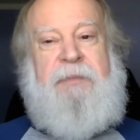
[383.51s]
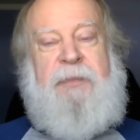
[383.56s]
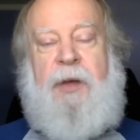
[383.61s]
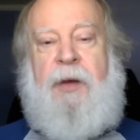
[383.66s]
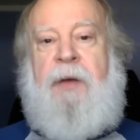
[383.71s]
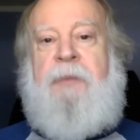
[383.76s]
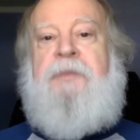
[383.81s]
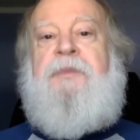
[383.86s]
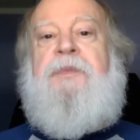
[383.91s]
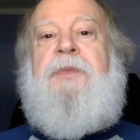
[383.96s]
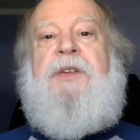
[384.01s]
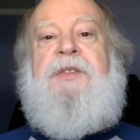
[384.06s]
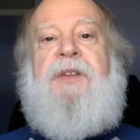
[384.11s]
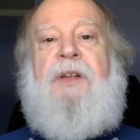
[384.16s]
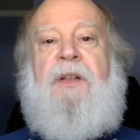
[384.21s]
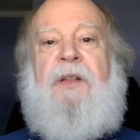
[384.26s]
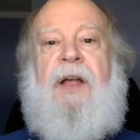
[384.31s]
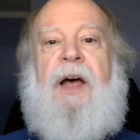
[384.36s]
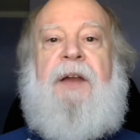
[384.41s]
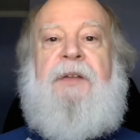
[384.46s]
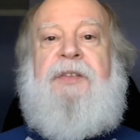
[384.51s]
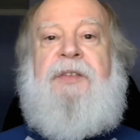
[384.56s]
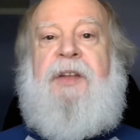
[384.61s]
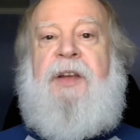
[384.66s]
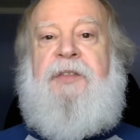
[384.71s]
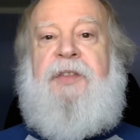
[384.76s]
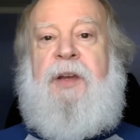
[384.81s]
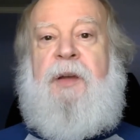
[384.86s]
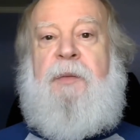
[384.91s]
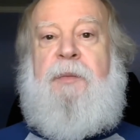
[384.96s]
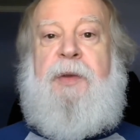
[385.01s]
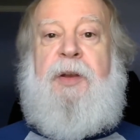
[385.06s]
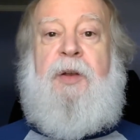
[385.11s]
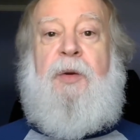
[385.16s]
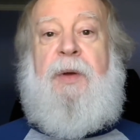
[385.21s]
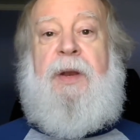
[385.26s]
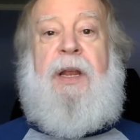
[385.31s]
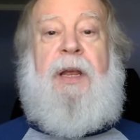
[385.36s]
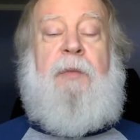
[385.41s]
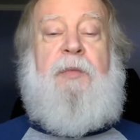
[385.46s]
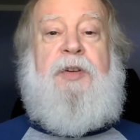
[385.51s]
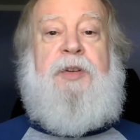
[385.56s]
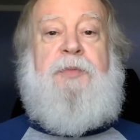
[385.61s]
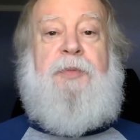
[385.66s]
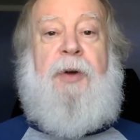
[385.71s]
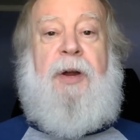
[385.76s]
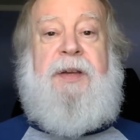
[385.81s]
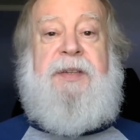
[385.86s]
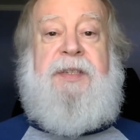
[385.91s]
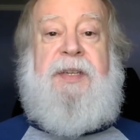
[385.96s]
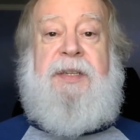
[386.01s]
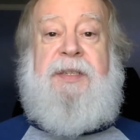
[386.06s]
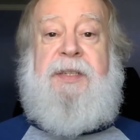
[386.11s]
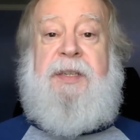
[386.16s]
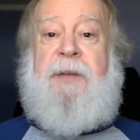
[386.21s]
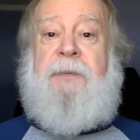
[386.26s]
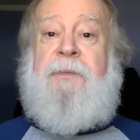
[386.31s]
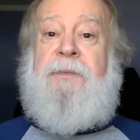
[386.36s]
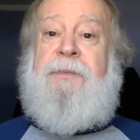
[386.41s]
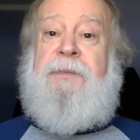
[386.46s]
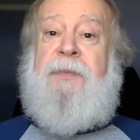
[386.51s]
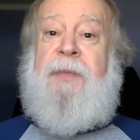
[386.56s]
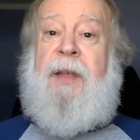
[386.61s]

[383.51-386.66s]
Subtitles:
Yeah, there's a lot of stuff that can be done in image processing,